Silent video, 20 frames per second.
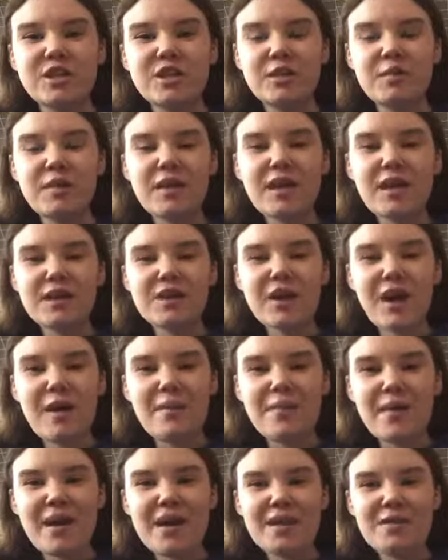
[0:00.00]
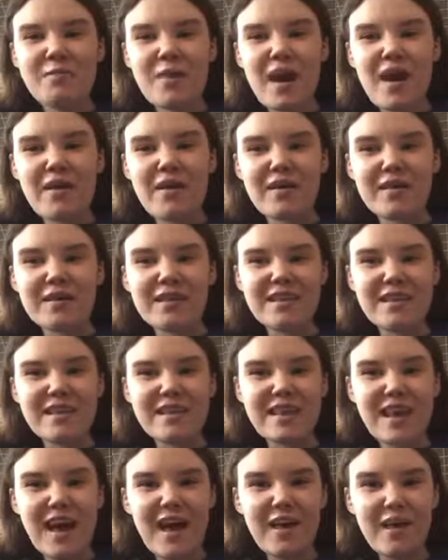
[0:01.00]
Jimmy gets caught by his parents to
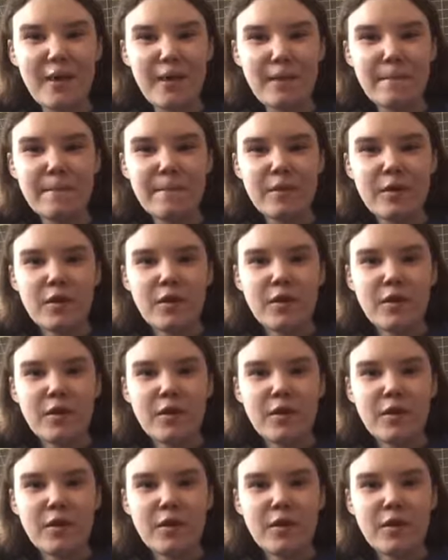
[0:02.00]
tell him,